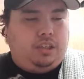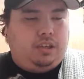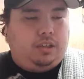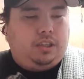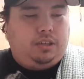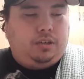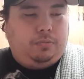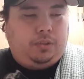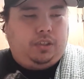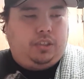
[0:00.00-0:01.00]
I'm
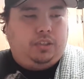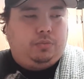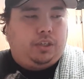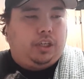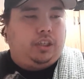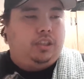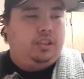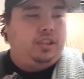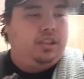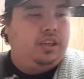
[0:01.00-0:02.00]
only going to use one egg.
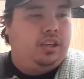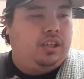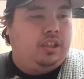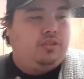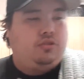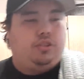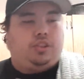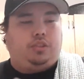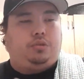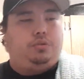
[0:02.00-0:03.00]
I'm going to
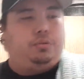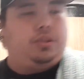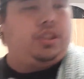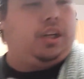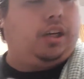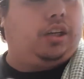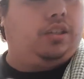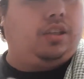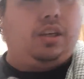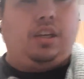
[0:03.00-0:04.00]
use, of
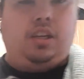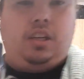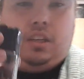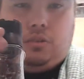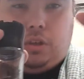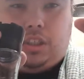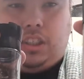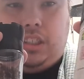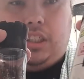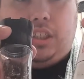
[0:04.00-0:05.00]
course, seasoning,